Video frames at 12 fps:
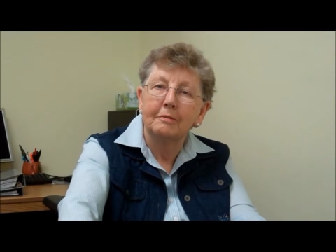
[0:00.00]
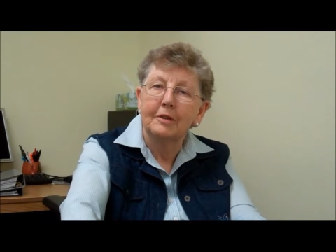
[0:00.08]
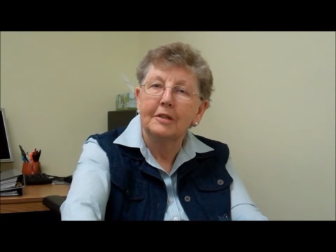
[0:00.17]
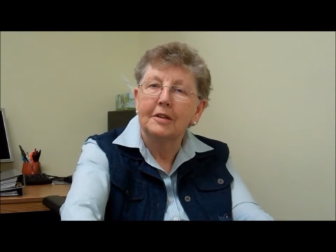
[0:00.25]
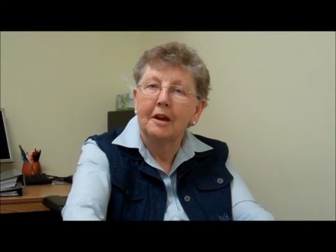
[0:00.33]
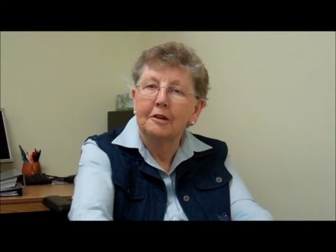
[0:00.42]
We
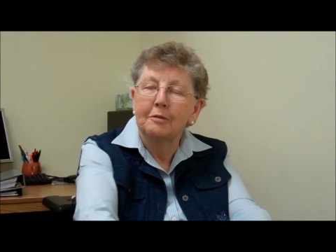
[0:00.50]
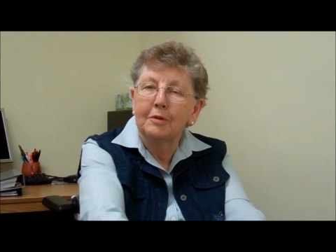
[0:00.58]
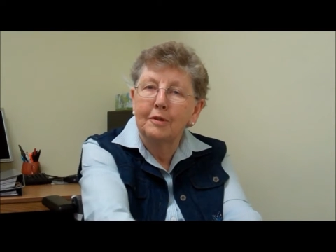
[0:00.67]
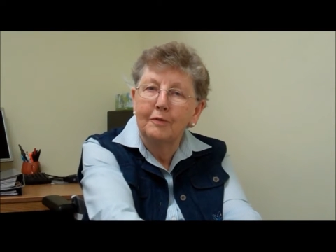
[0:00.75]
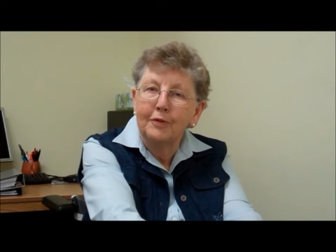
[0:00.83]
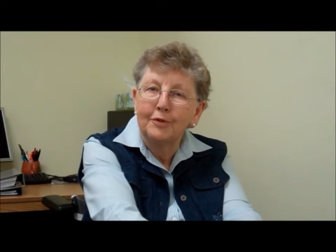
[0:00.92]
started
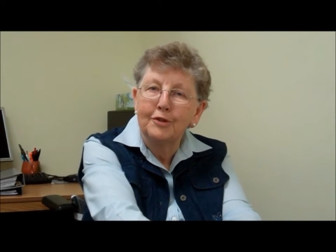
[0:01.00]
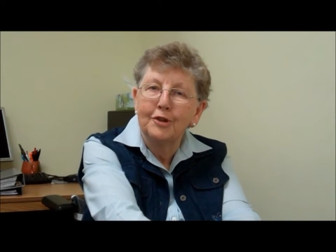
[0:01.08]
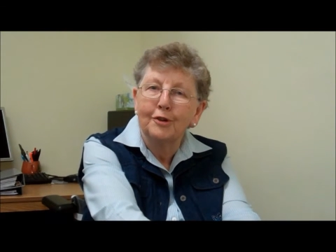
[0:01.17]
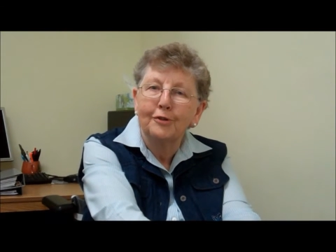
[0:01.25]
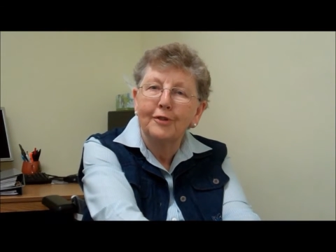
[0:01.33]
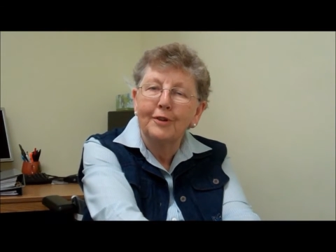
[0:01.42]
with a few
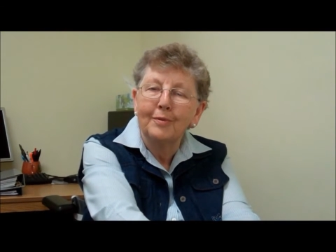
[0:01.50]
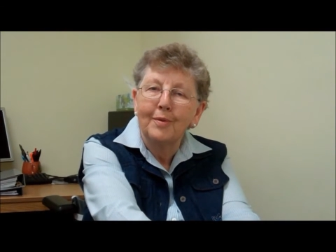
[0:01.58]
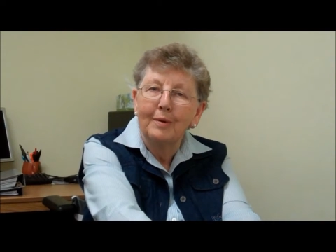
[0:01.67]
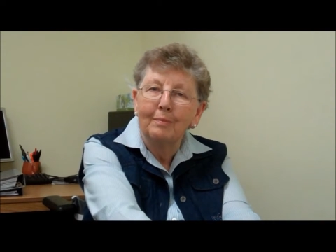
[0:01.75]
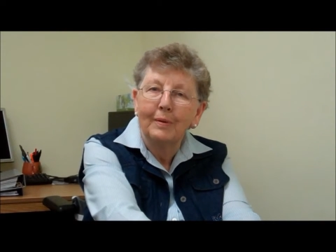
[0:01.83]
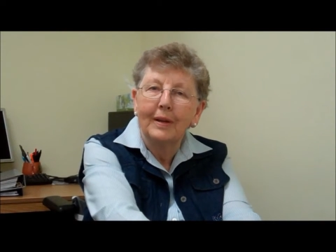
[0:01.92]
children in
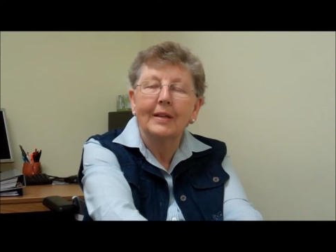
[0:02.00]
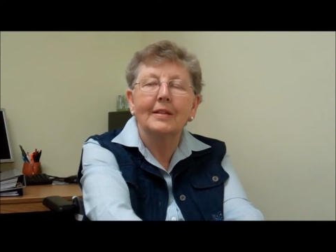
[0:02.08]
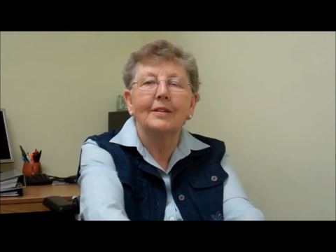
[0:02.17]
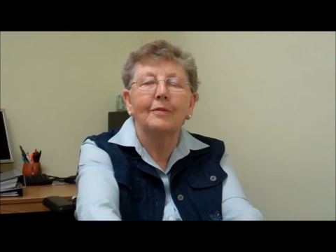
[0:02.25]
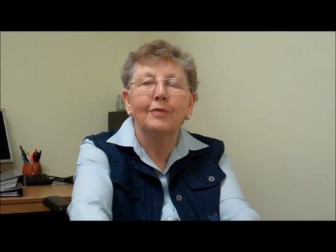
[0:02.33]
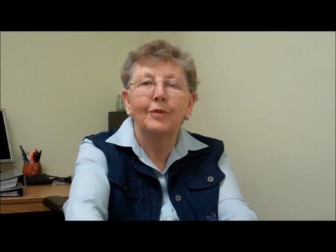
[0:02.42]
one place
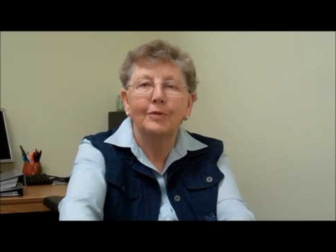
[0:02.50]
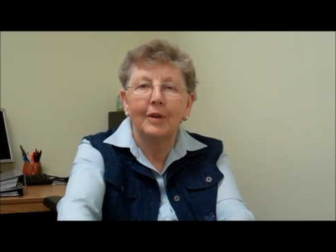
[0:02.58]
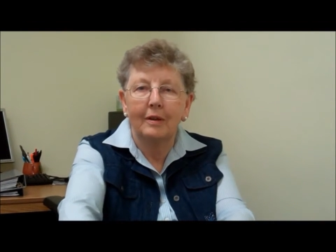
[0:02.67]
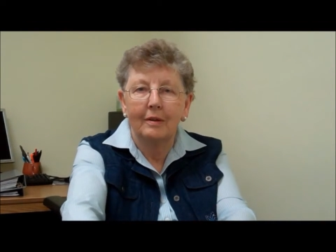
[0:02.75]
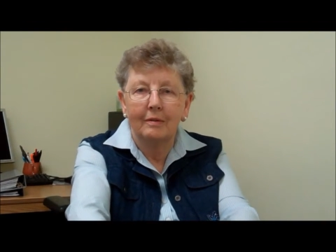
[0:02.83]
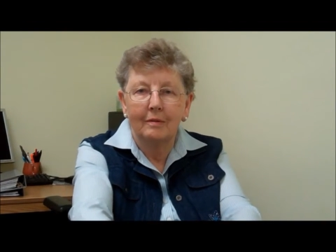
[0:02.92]
and a few
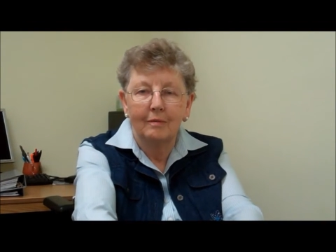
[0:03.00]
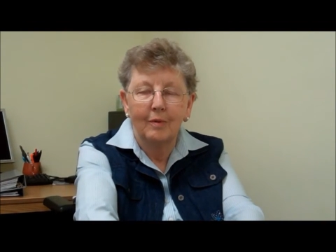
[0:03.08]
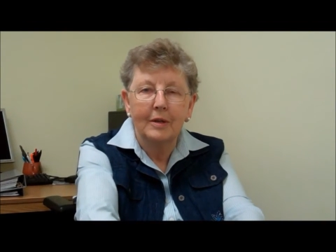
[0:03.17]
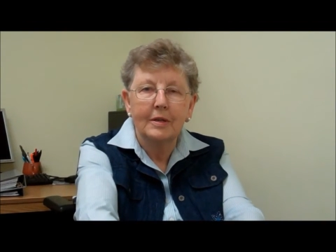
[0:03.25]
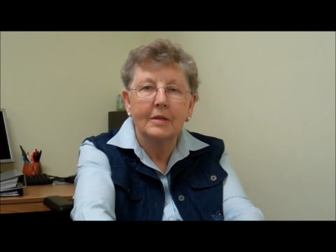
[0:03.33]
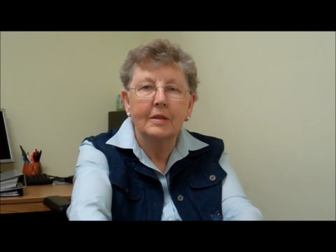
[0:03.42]
in
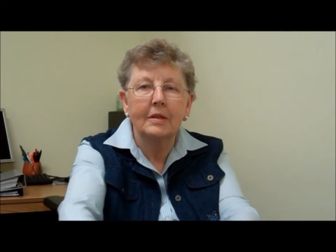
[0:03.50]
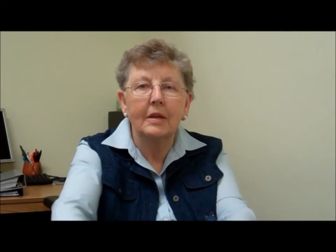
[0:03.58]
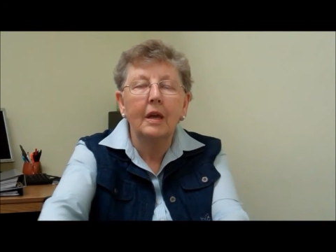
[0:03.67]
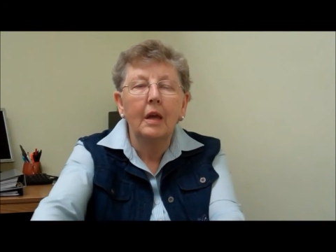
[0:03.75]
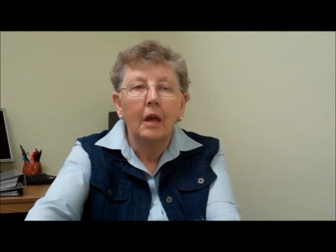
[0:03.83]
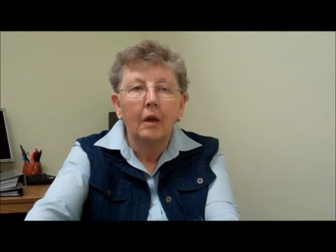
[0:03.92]
one city,
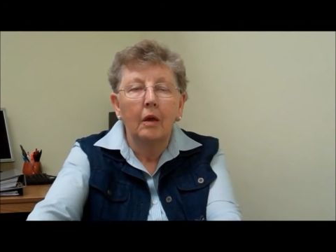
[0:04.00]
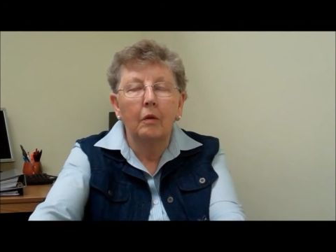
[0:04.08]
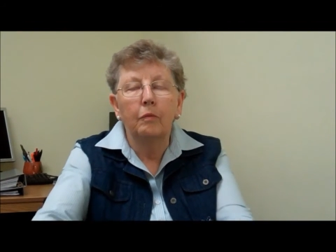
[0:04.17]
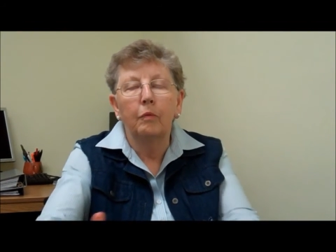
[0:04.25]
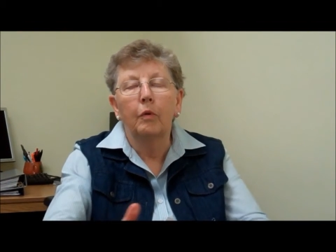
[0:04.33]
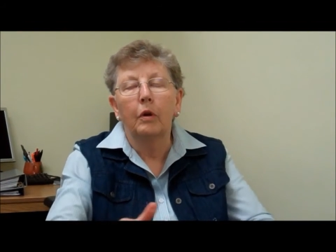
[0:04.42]
and
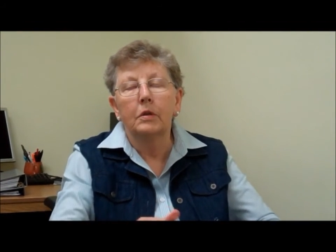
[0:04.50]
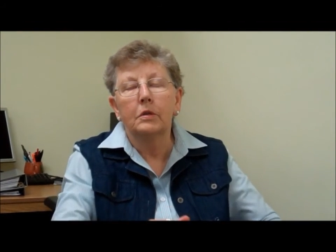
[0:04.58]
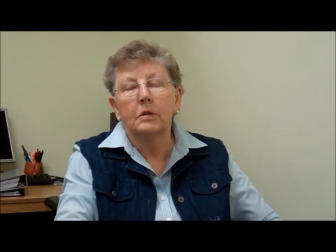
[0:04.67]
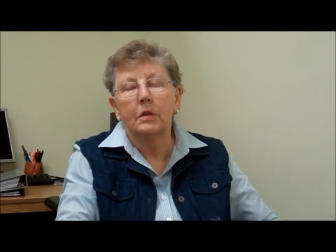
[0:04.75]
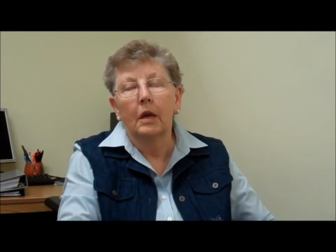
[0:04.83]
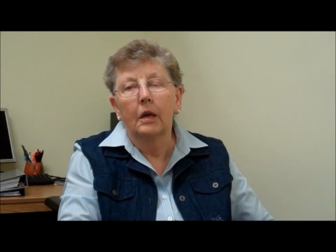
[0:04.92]
a
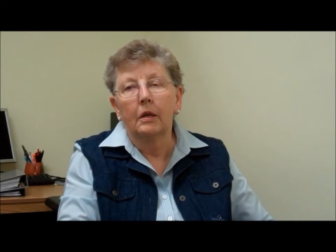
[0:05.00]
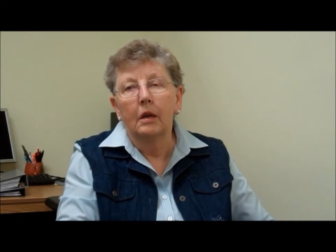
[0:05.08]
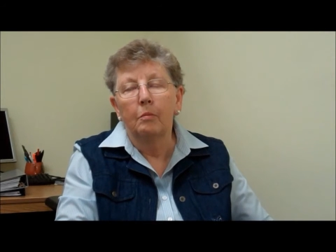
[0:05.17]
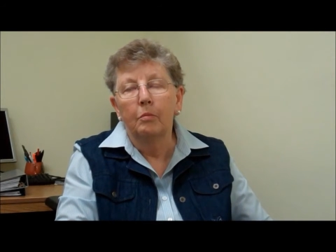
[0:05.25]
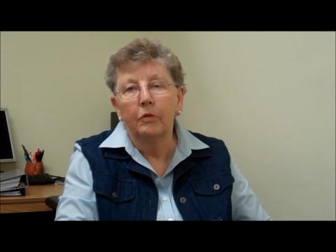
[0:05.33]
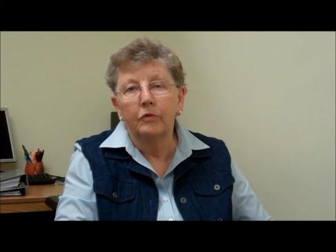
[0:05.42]
second
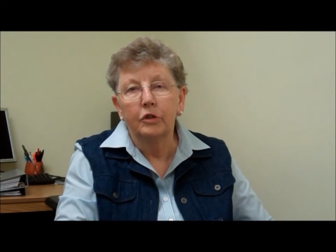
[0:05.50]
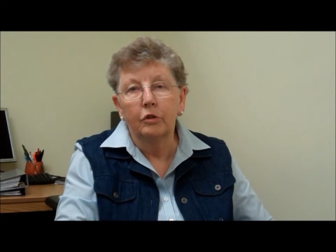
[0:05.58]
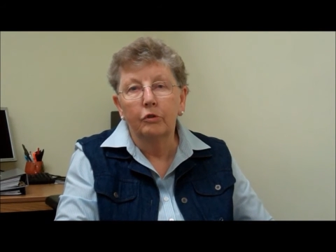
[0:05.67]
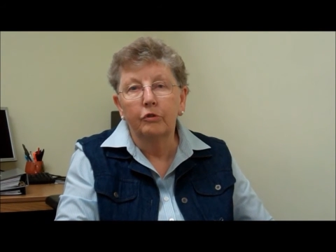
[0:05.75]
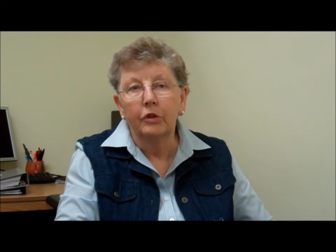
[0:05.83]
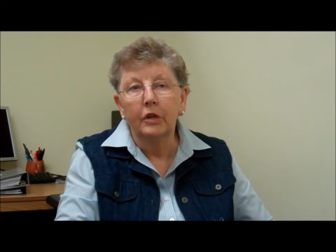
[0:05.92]
number of
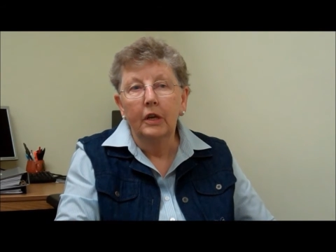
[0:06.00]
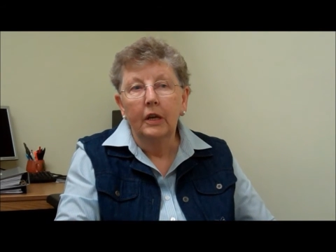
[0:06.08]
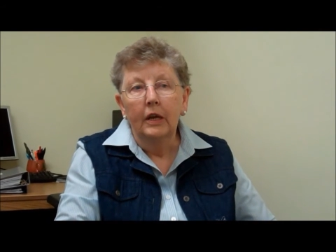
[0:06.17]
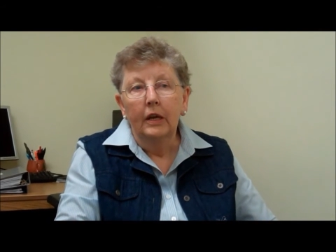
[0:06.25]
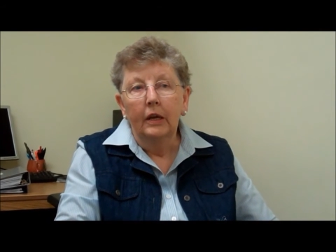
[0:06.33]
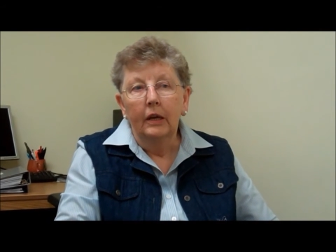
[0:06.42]
children
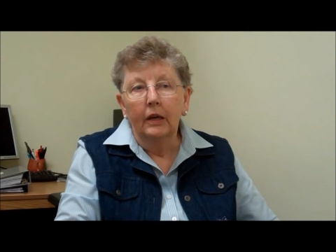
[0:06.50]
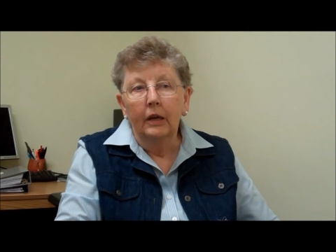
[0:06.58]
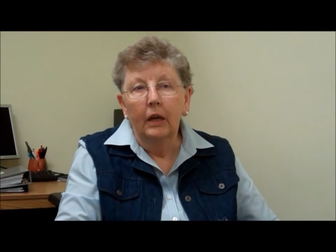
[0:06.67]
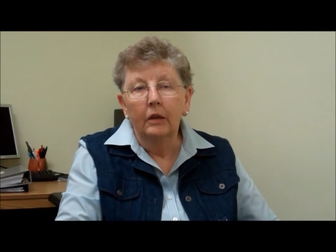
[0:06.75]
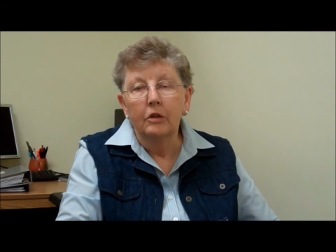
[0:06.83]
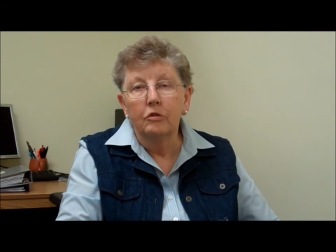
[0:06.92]
uh,
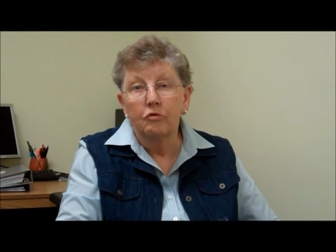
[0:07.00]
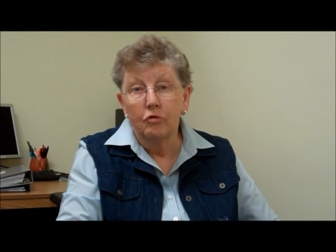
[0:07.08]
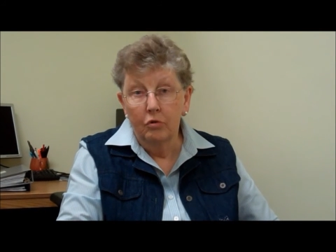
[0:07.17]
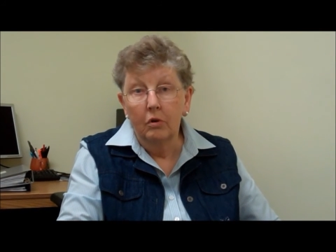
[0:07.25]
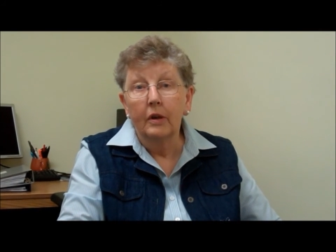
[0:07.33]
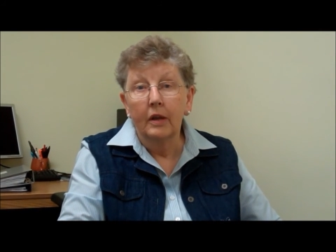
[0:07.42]
in this
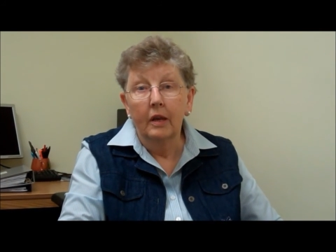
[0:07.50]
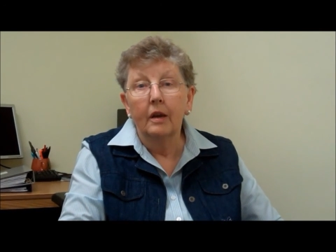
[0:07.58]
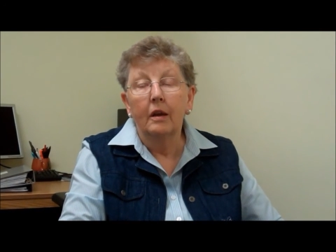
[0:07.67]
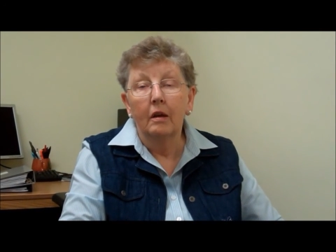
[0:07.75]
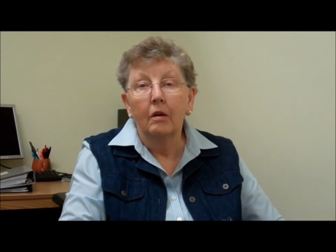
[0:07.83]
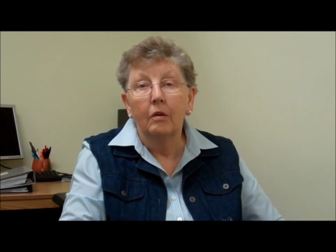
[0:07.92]
rural
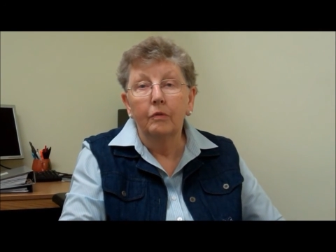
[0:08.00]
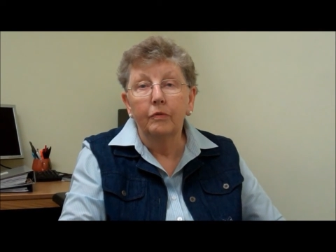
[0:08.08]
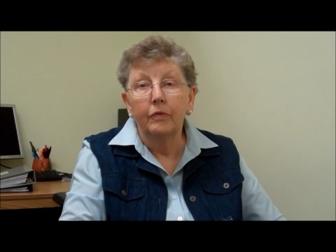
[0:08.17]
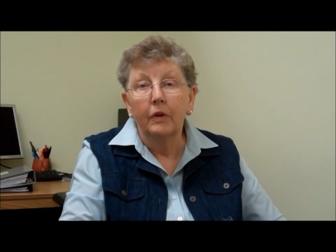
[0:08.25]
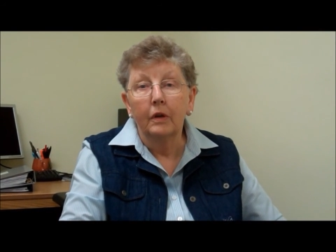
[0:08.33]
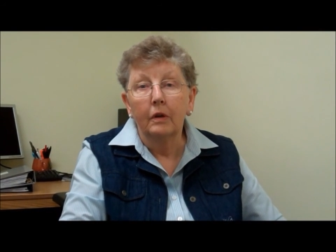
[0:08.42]
area
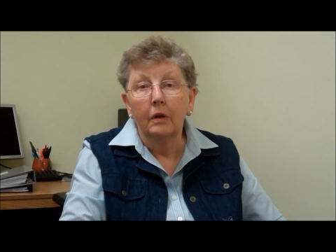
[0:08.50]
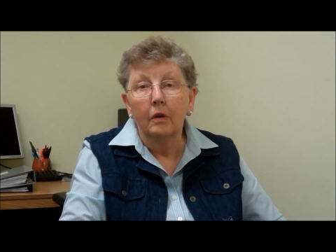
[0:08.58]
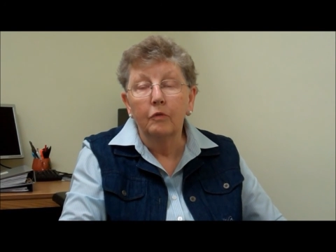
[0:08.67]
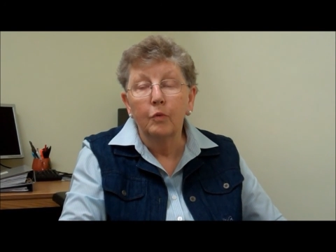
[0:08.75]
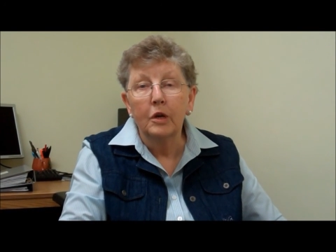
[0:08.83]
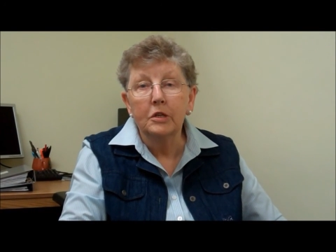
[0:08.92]
of uh,
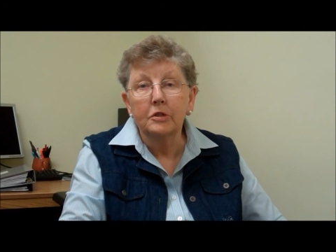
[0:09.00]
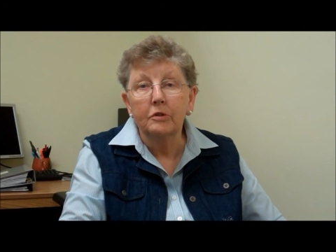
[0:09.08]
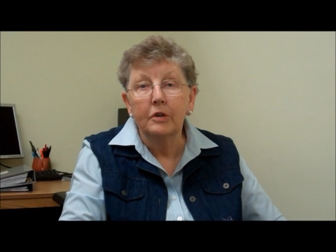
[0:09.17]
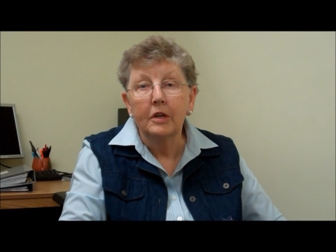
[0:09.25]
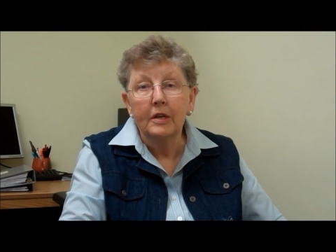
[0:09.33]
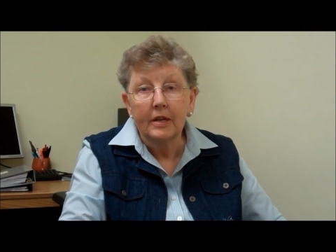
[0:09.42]
of Western
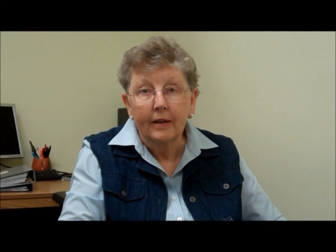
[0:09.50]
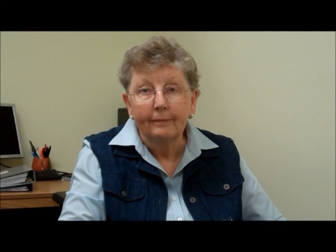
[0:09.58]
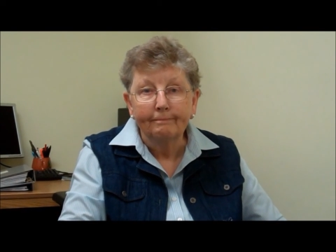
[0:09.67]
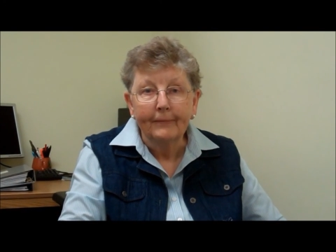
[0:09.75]
India.